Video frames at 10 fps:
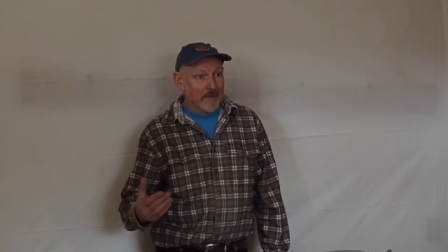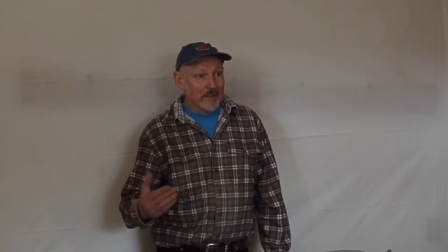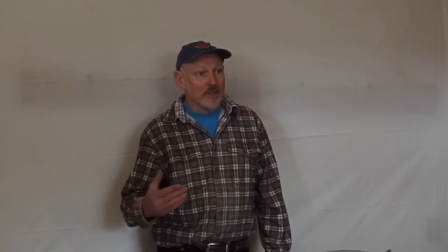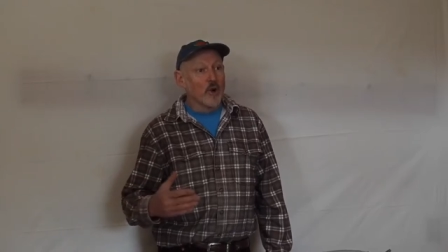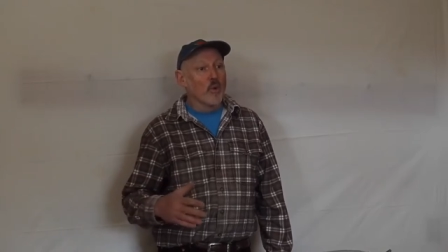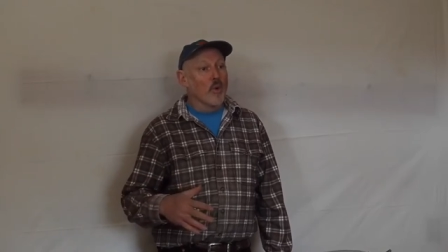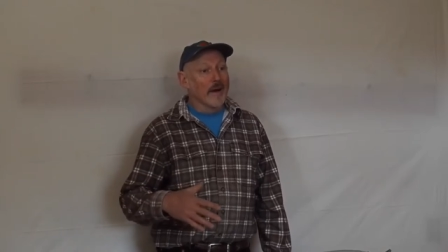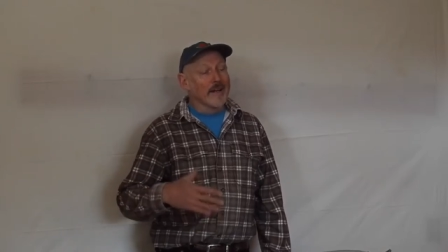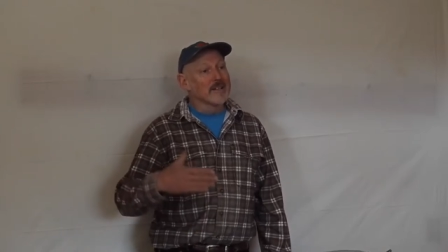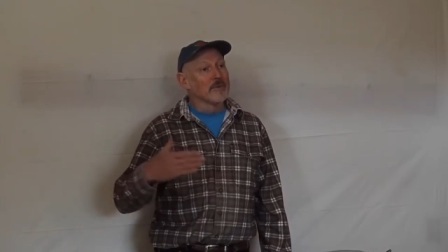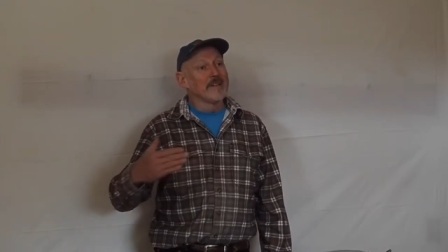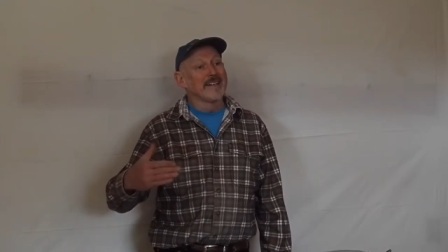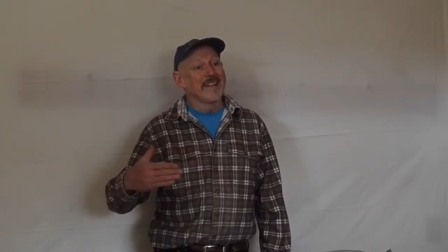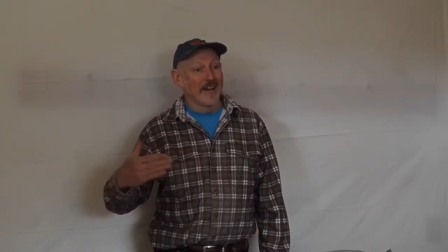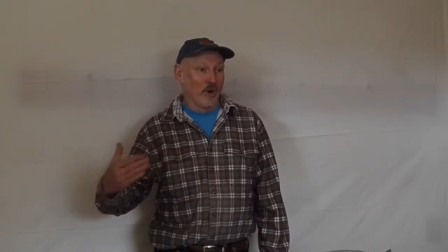You don't want it to
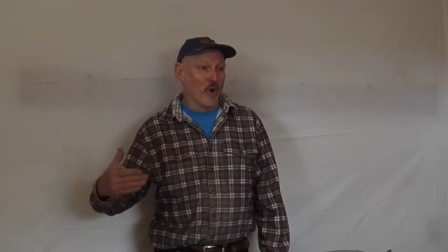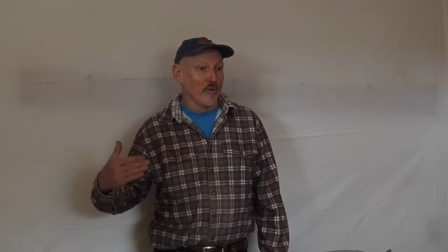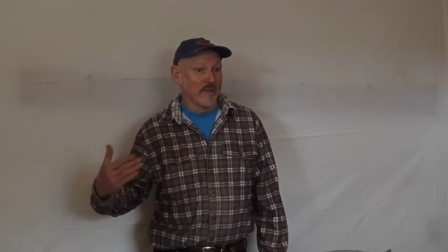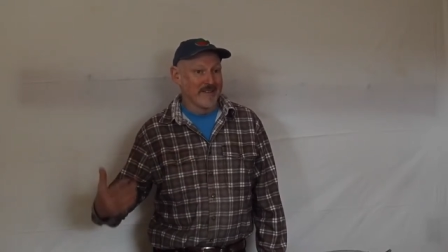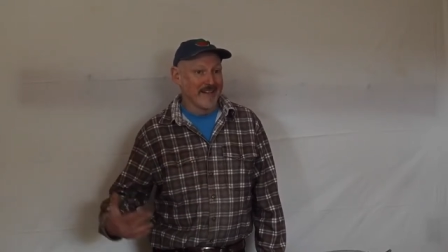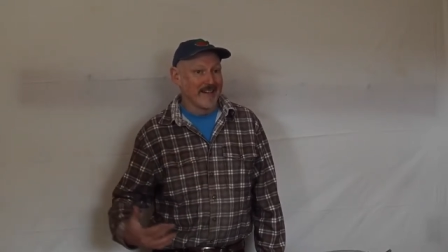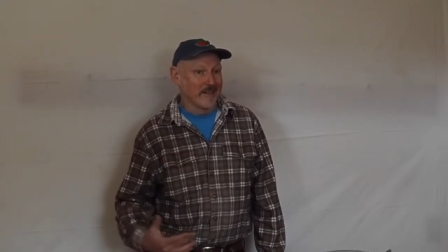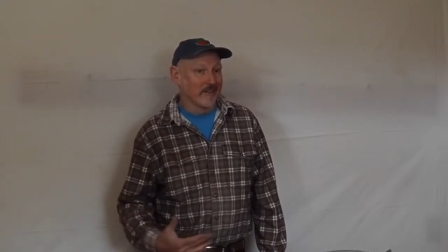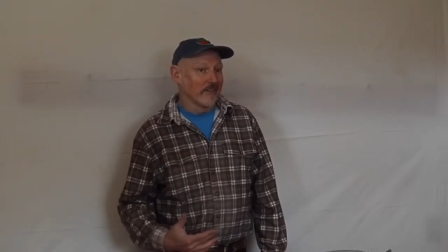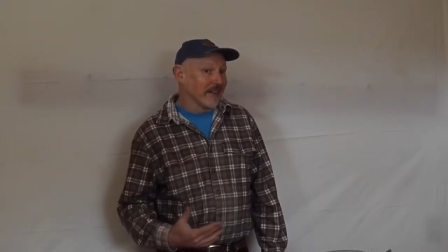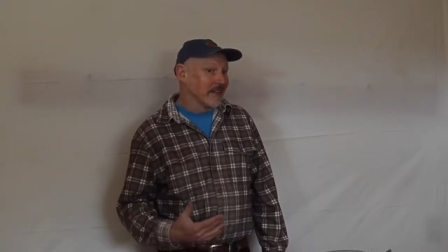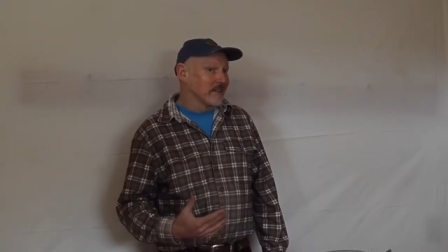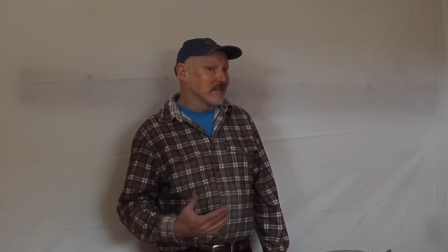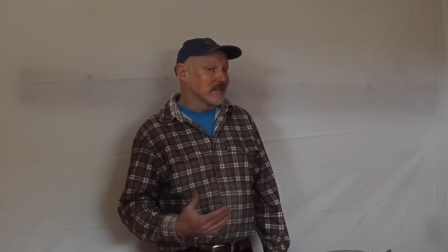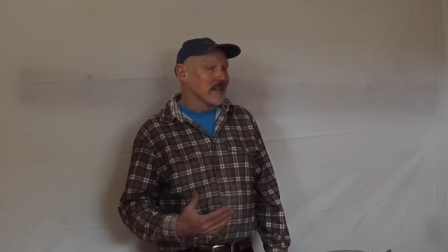really get over 10
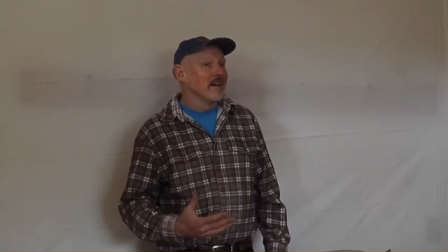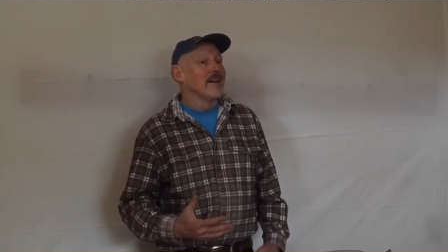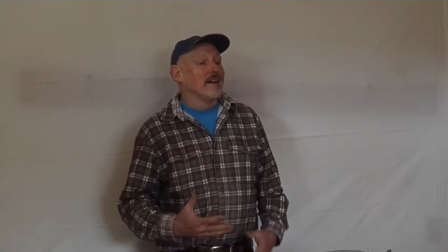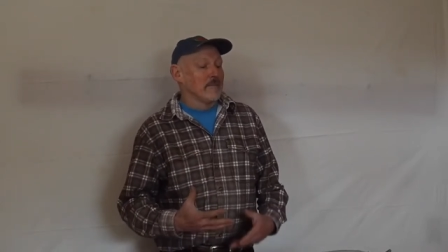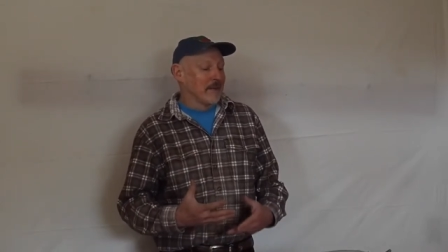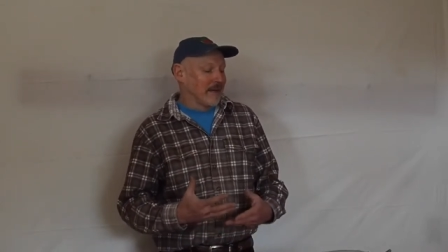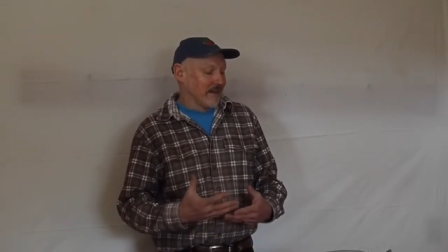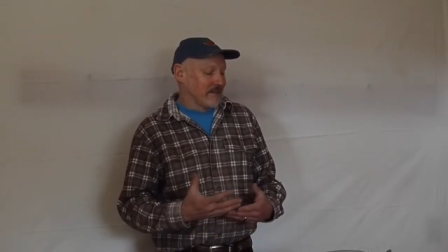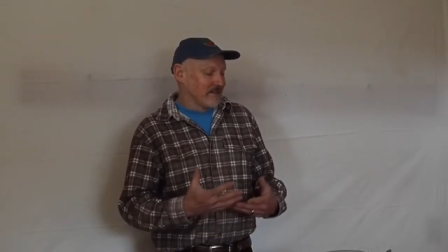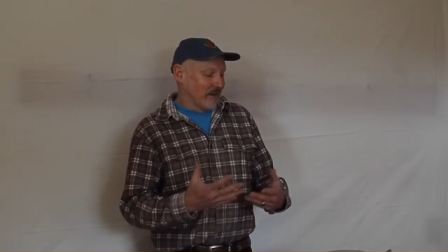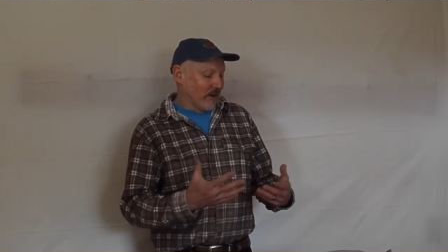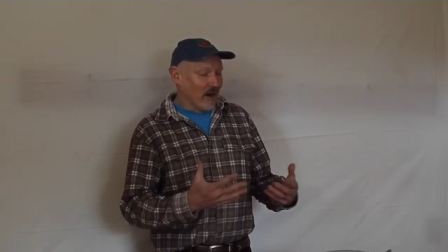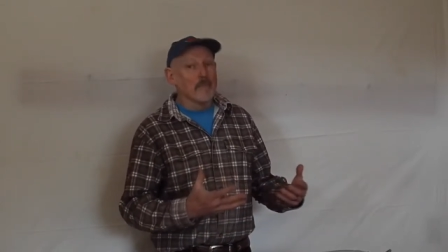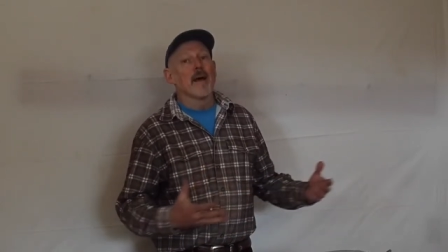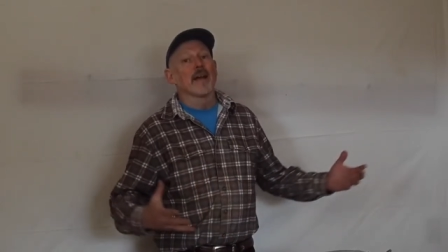degrees because there
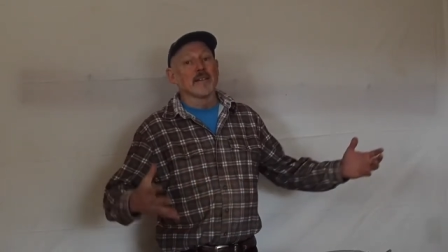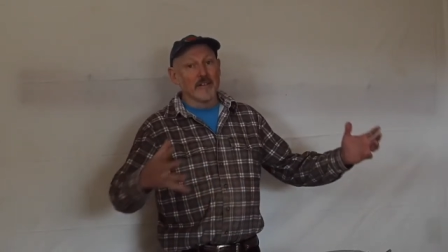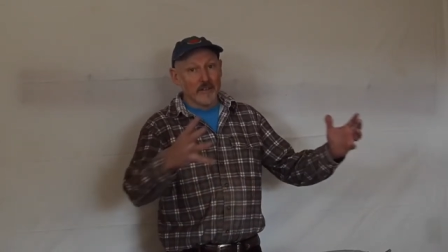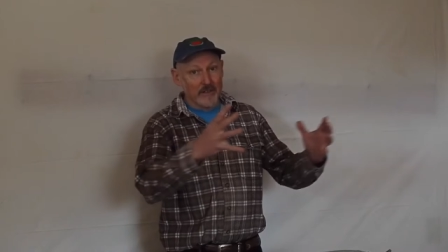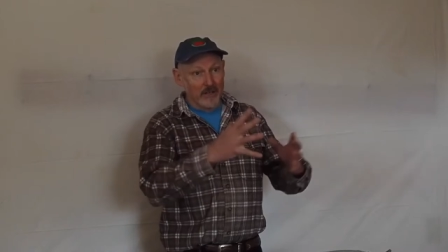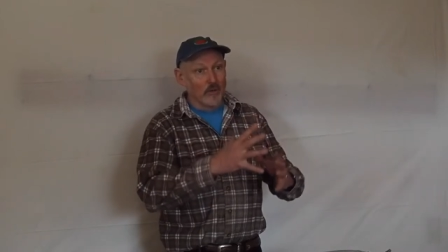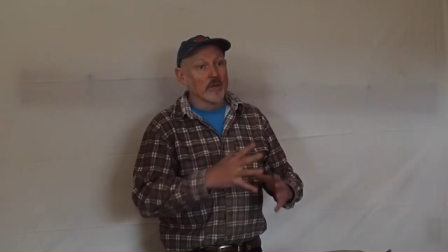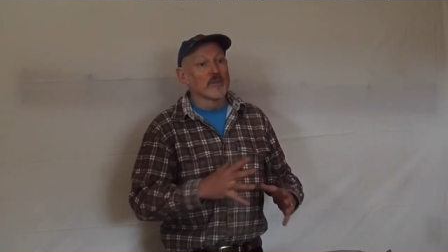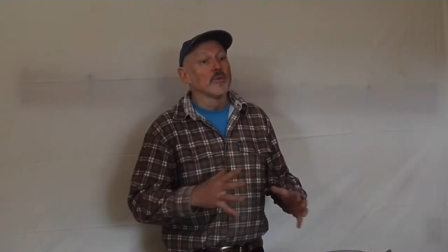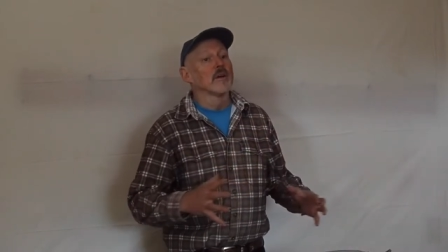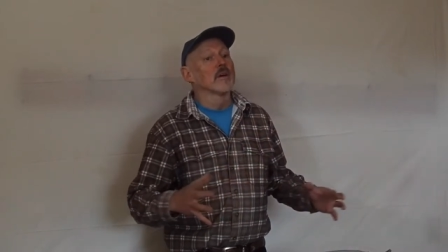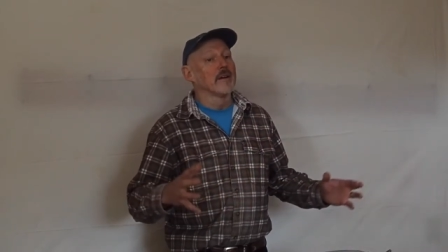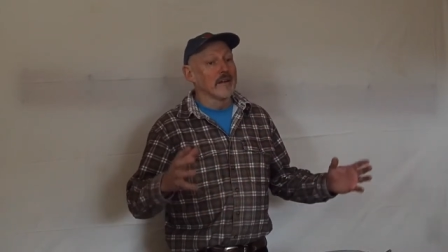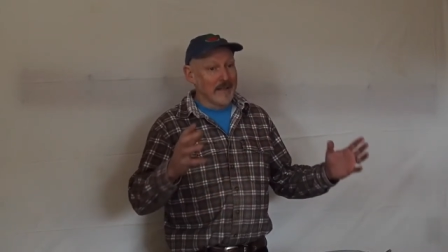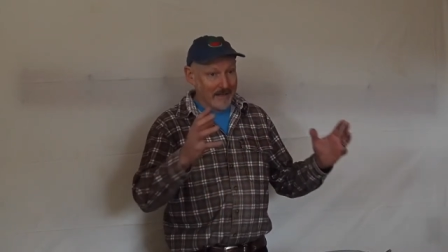are bacteria which will
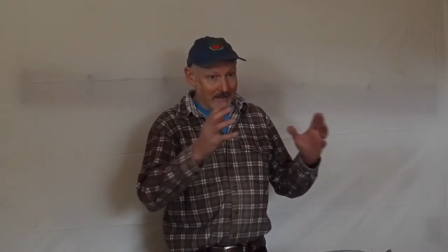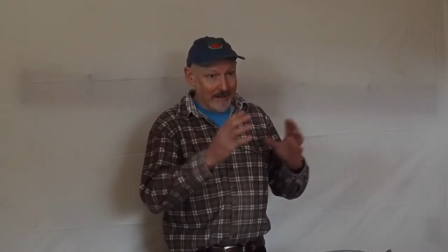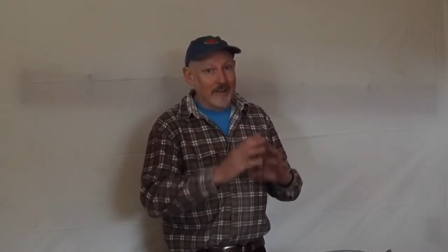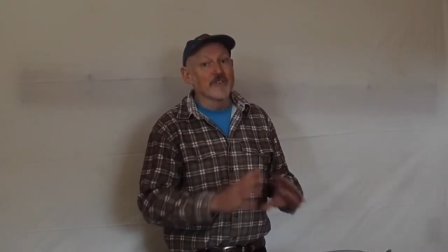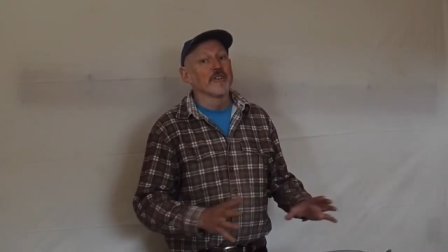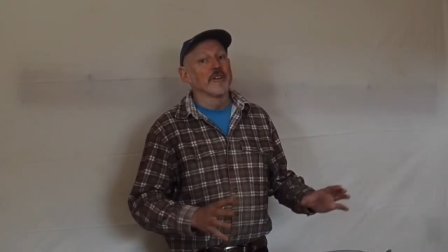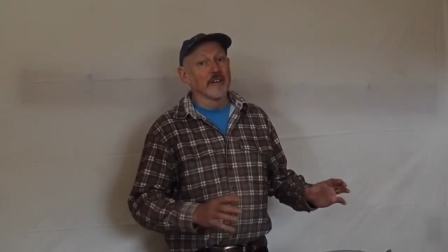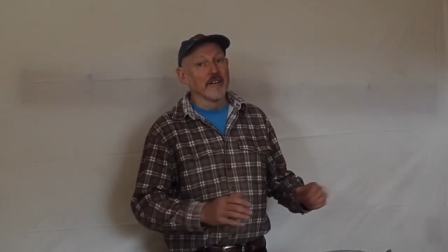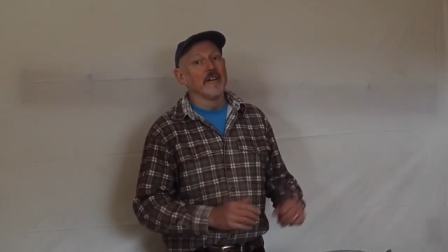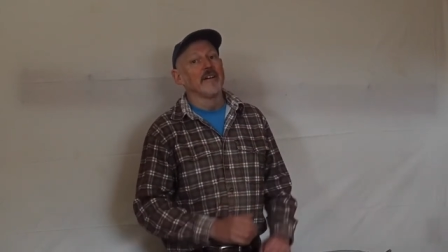eat that sugar